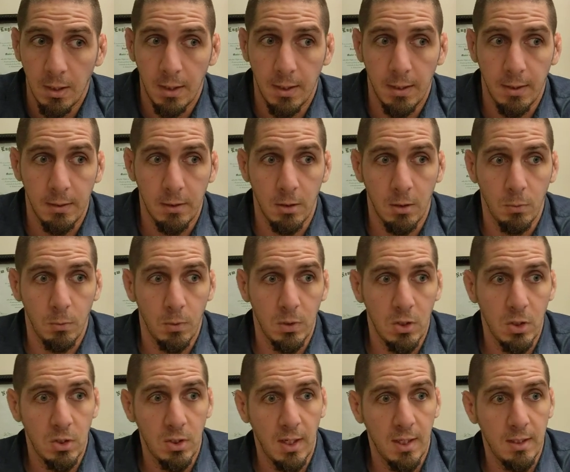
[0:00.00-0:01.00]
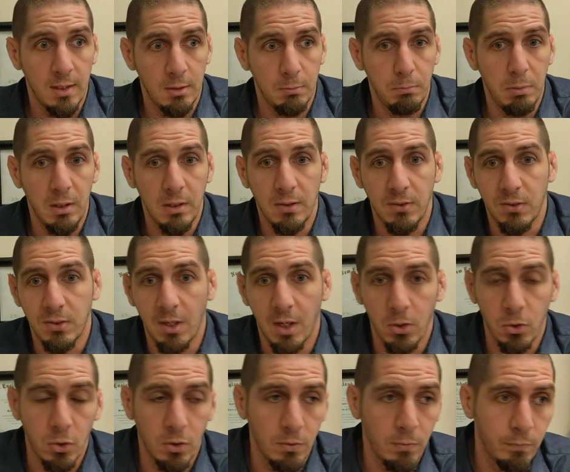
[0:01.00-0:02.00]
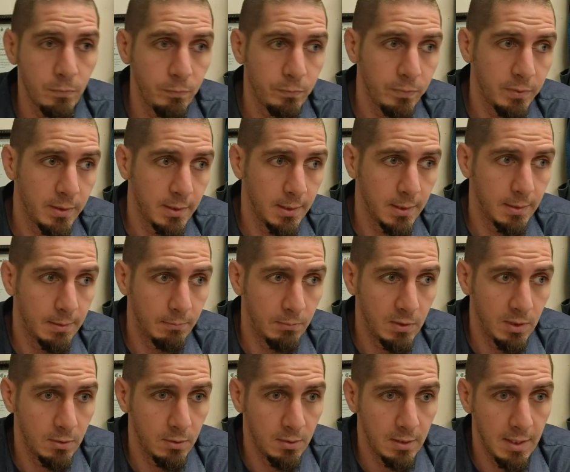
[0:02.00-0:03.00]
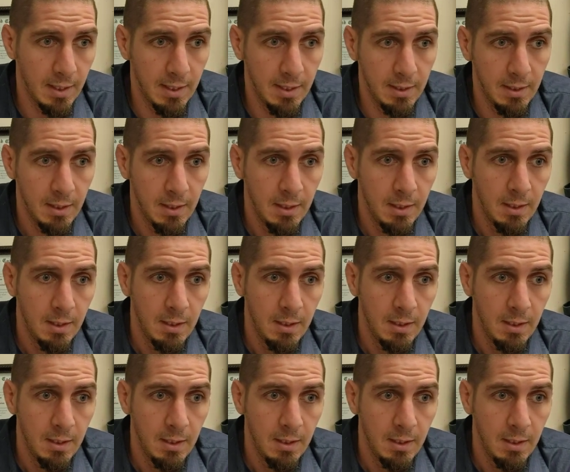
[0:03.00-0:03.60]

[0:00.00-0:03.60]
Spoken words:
We just had this big discussion the other day